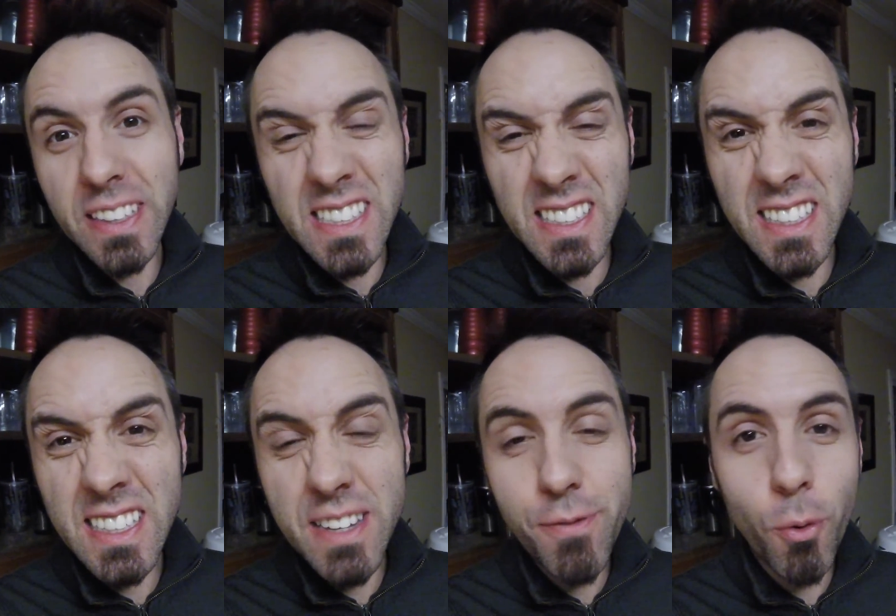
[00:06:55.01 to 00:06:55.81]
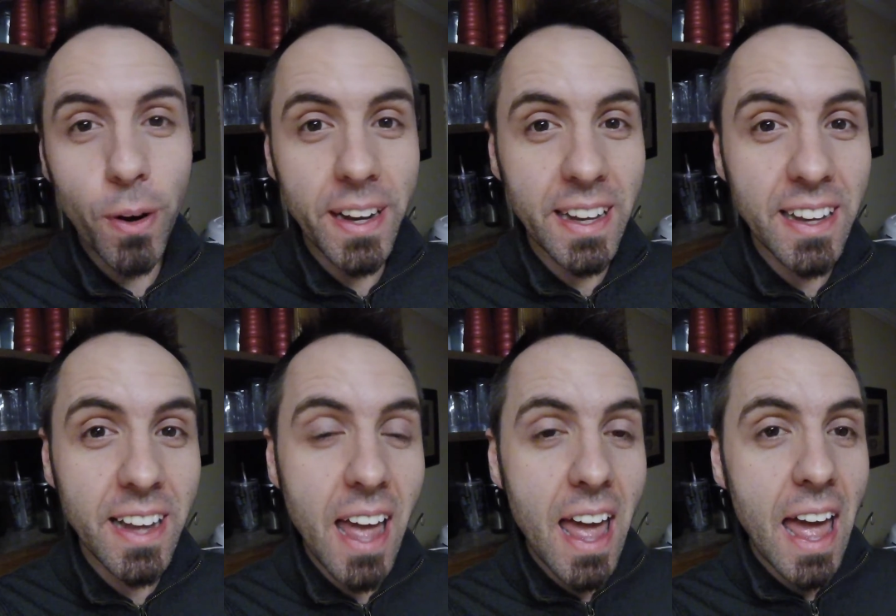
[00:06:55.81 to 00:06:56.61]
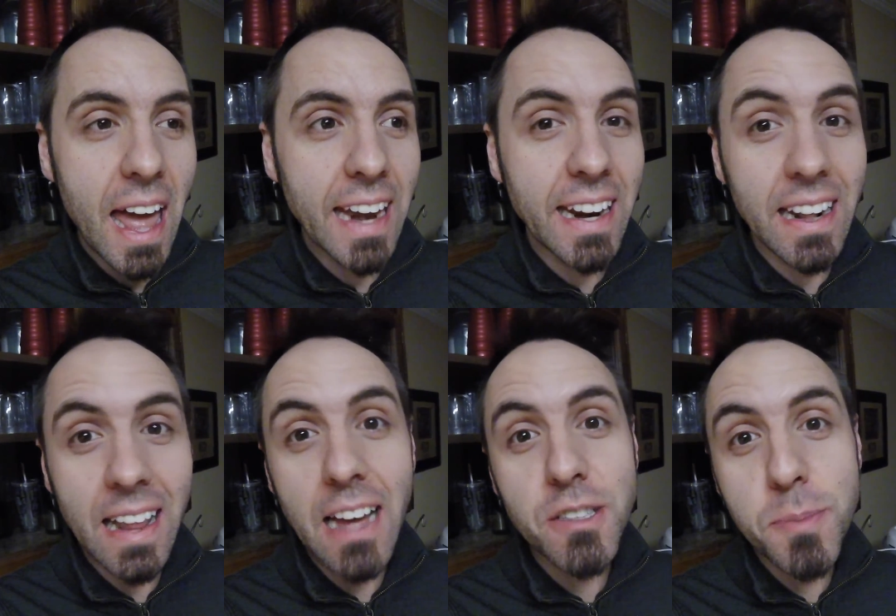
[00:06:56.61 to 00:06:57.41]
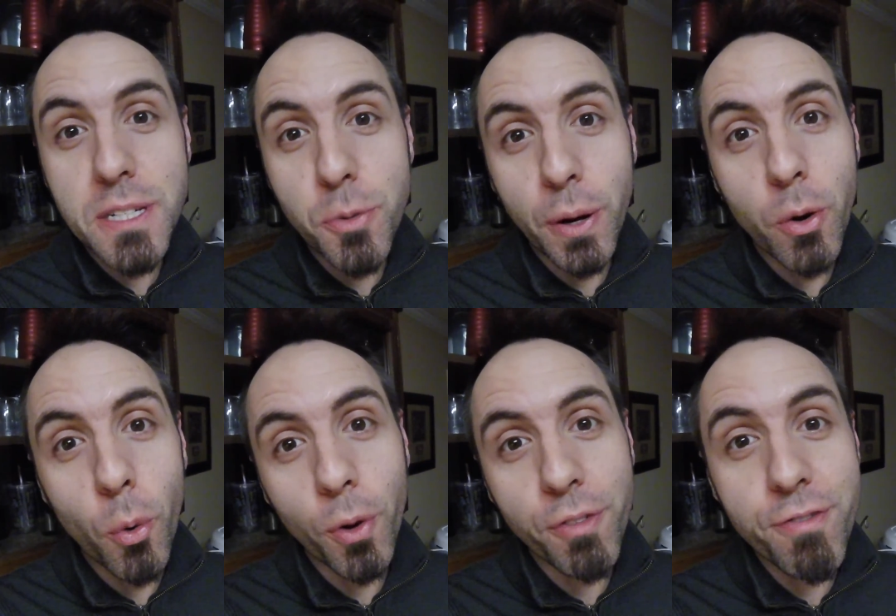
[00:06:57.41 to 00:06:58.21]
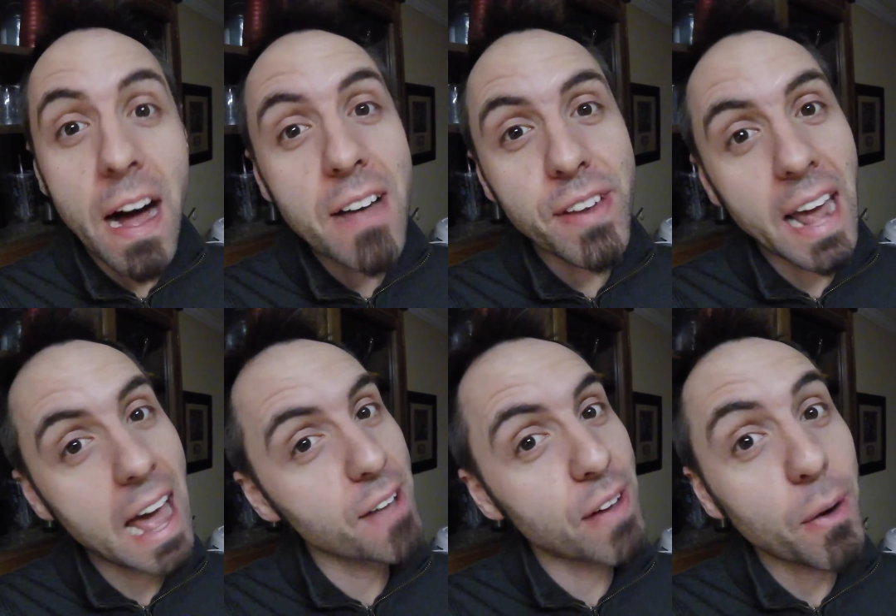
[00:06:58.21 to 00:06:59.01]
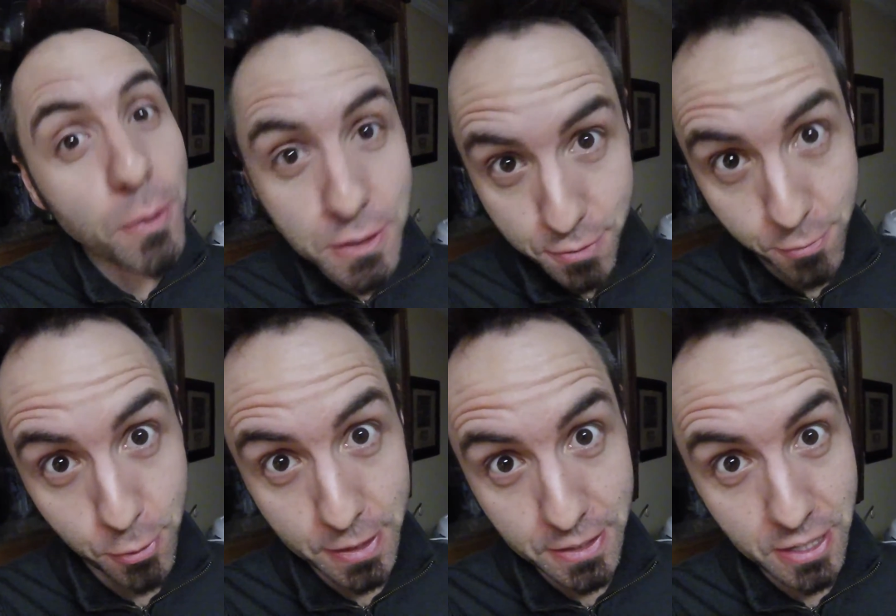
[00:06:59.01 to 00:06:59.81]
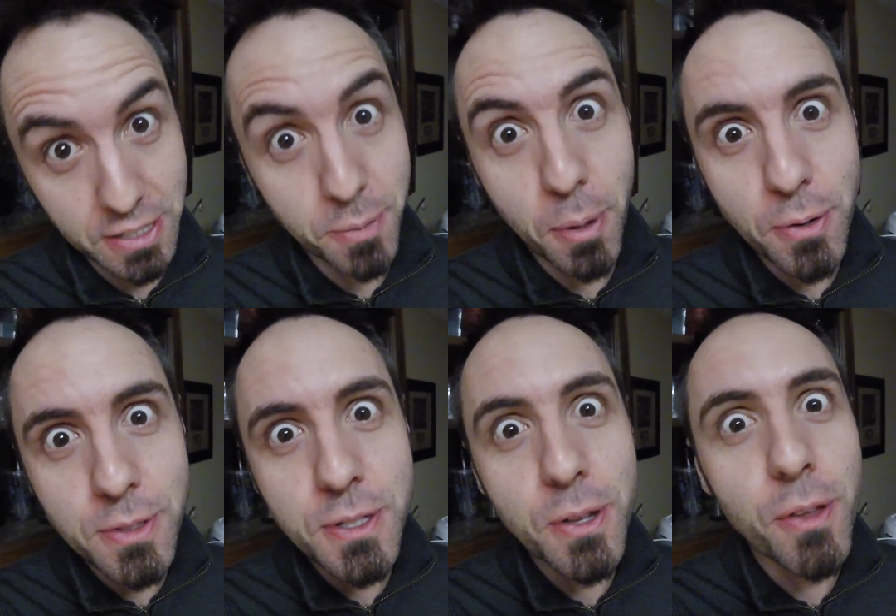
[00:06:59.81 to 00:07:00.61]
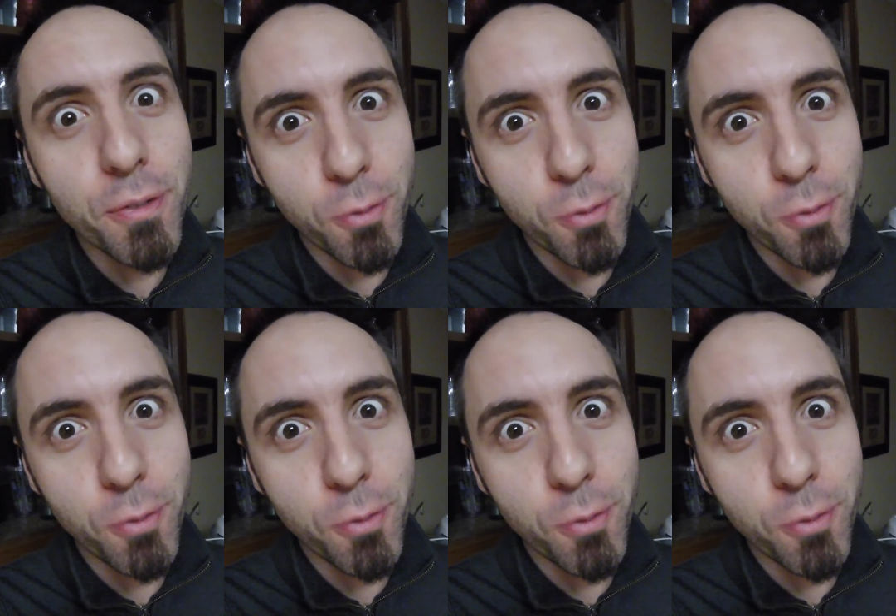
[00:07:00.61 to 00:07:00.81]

It's a 64 gig, and it allows me to record five and a half hours of footage as opposed to the